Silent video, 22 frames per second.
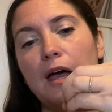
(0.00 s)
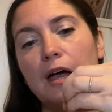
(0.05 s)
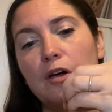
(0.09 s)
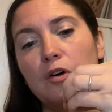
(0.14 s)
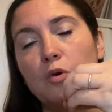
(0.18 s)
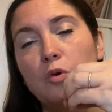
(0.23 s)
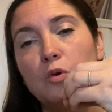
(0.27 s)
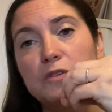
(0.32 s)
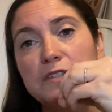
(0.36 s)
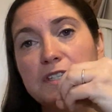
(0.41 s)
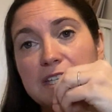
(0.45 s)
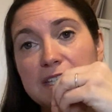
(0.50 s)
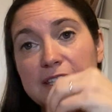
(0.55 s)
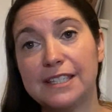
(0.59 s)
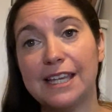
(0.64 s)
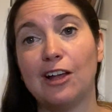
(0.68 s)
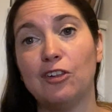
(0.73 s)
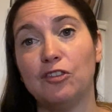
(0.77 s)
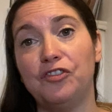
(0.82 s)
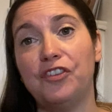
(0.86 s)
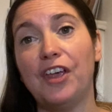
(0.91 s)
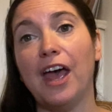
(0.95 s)
causing
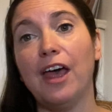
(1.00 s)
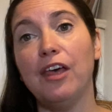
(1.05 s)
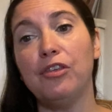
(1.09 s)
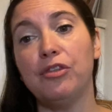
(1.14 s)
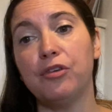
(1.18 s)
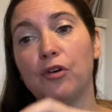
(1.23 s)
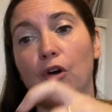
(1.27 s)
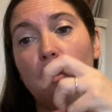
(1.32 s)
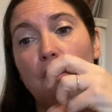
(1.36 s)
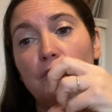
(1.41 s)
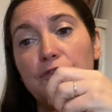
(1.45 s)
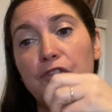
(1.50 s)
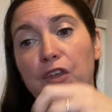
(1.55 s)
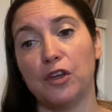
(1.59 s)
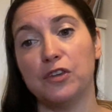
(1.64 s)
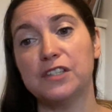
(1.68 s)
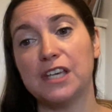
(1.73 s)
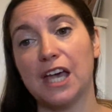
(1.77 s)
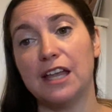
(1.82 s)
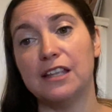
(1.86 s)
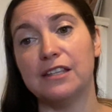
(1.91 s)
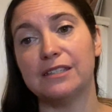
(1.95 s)
cell death of those
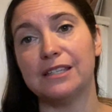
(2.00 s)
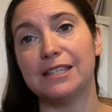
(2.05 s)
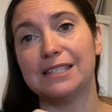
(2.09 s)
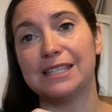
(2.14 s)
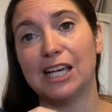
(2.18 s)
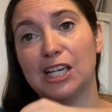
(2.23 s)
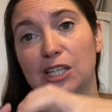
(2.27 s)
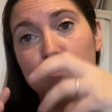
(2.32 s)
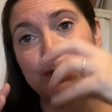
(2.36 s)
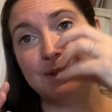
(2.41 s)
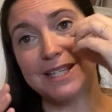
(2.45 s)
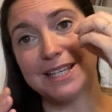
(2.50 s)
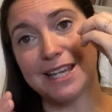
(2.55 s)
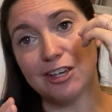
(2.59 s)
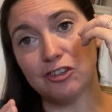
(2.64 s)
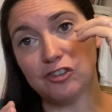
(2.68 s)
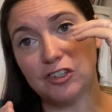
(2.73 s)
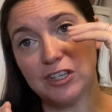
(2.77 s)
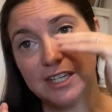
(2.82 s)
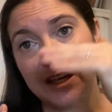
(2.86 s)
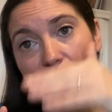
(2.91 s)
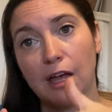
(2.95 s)
cancer cells, but it's
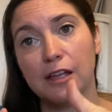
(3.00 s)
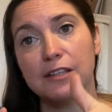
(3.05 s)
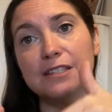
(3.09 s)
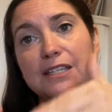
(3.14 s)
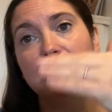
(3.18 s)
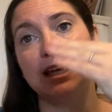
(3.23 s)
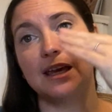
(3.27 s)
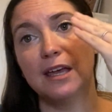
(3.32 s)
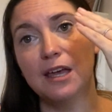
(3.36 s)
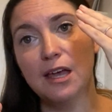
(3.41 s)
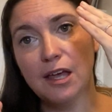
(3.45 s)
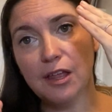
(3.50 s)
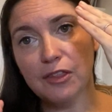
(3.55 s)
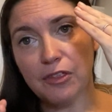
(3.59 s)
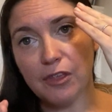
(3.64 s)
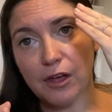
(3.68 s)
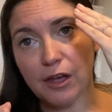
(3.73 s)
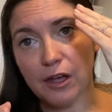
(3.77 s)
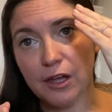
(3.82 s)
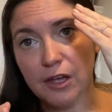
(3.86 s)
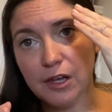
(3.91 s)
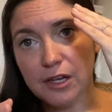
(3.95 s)
actually cutting
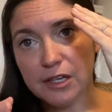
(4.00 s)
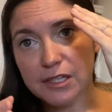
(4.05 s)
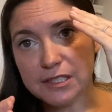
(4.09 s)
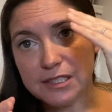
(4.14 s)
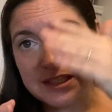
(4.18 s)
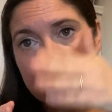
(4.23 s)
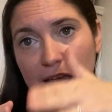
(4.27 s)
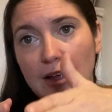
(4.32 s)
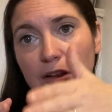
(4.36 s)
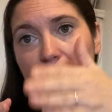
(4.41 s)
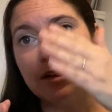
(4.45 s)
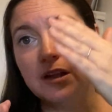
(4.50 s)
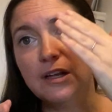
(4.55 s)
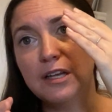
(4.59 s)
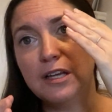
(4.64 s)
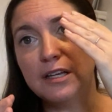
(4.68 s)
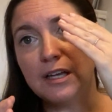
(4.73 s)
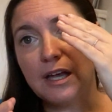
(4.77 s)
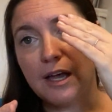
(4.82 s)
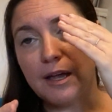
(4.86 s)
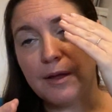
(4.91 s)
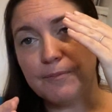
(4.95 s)
the cell
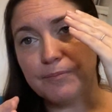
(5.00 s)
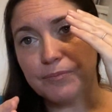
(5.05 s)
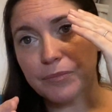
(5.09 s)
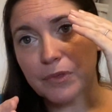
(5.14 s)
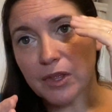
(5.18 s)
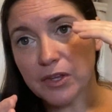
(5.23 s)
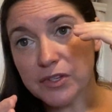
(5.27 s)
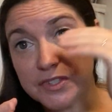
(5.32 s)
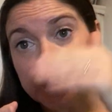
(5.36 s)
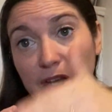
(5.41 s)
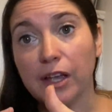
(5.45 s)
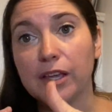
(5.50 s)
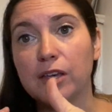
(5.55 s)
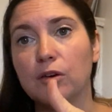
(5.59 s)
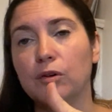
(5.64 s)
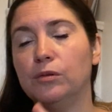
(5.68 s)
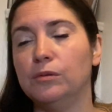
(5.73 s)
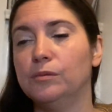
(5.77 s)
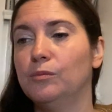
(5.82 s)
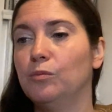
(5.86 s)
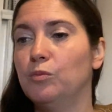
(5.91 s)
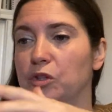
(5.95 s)

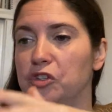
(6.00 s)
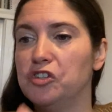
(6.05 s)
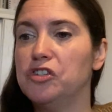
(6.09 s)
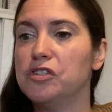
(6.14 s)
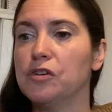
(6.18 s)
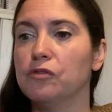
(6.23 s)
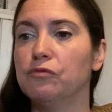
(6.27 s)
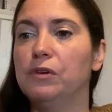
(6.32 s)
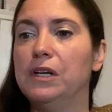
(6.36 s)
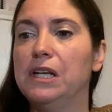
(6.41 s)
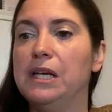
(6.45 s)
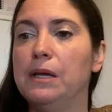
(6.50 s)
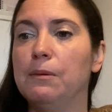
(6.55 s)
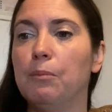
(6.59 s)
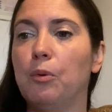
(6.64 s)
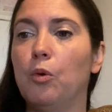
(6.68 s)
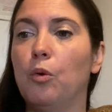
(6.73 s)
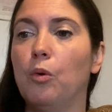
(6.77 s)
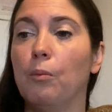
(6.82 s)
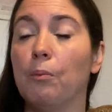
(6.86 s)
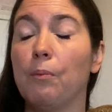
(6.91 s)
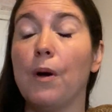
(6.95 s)
cycle, which is a really
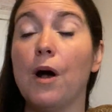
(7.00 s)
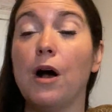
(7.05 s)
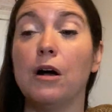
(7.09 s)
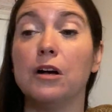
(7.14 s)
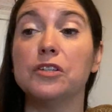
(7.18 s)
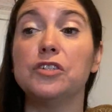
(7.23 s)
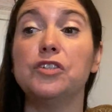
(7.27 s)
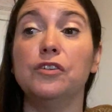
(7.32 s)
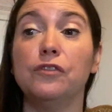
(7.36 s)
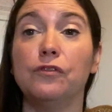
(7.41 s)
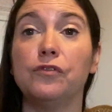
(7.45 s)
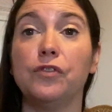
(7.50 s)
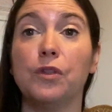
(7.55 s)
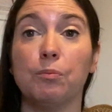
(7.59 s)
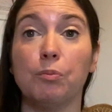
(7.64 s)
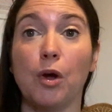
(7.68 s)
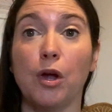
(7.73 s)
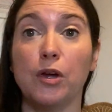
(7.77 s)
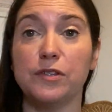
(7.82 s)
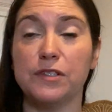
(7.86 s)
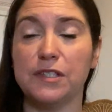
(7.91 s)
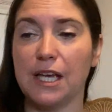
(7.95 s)
important part of the
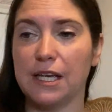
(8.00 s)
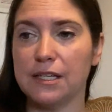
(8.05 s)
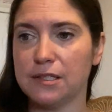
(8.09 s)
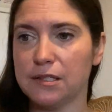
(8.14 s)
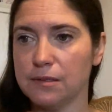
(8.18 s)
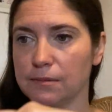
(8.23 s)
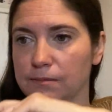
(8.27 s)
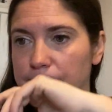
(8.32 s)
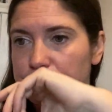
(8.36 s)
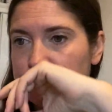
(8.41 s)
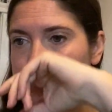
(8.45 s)
process.